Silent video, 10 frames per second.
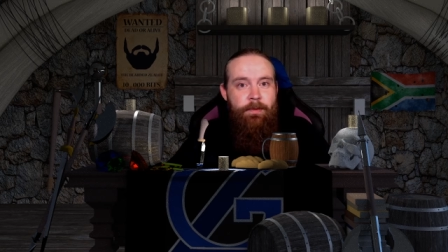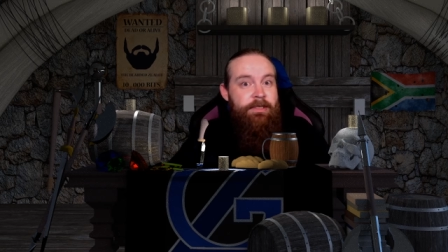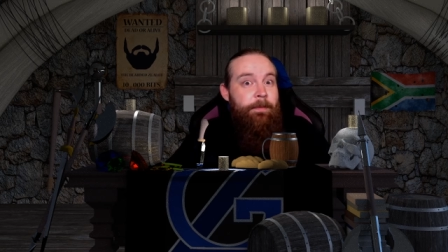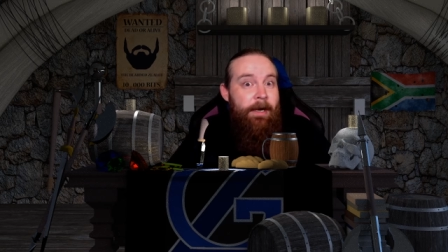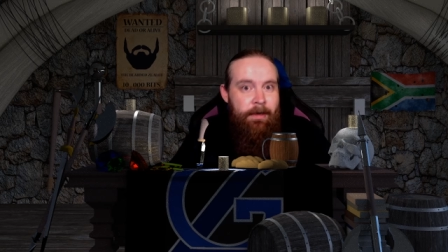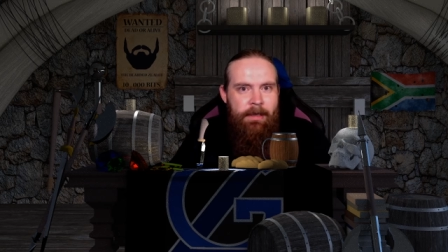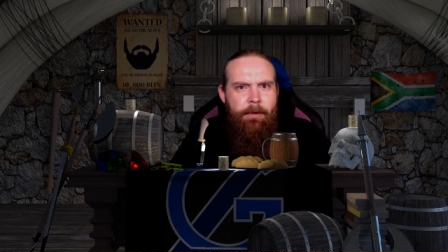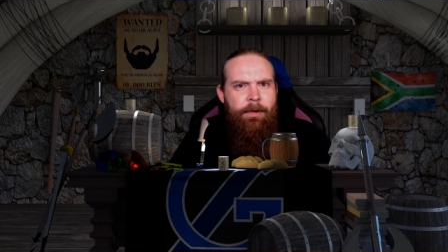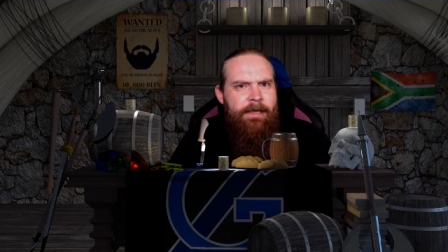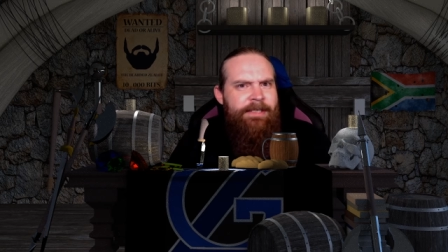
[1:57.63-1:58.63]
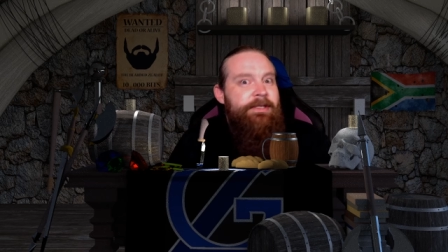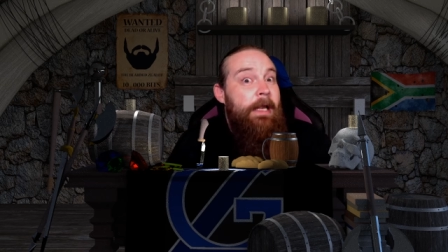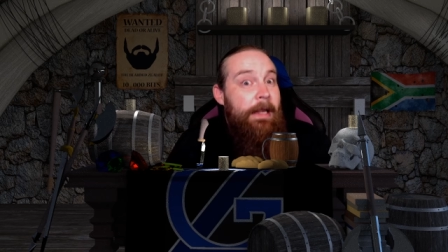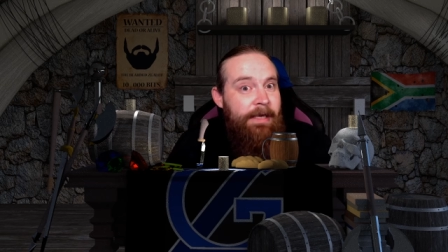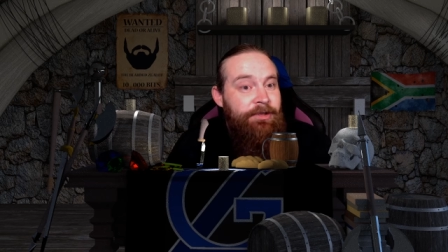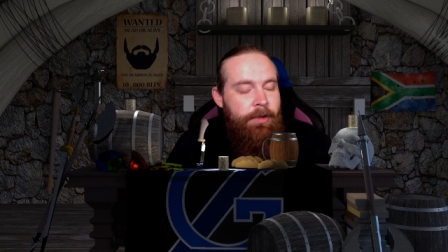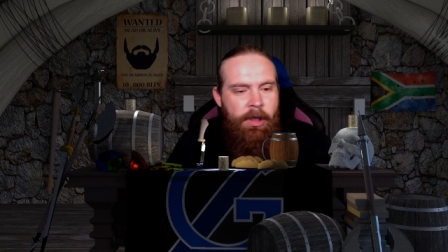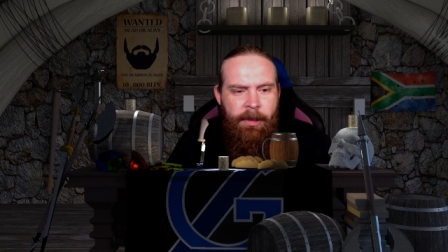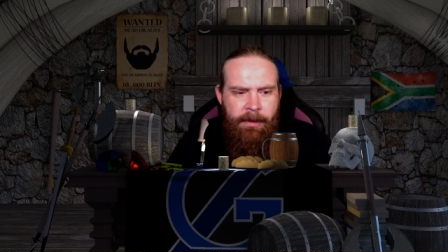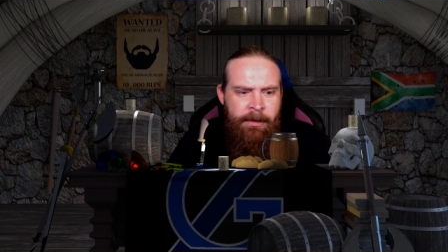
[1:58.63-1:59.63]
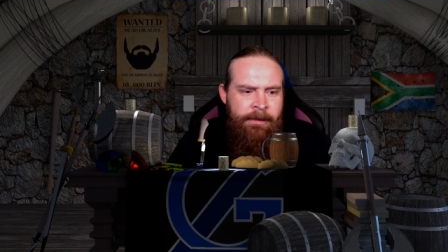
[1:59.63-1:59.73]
which apparently are released later on.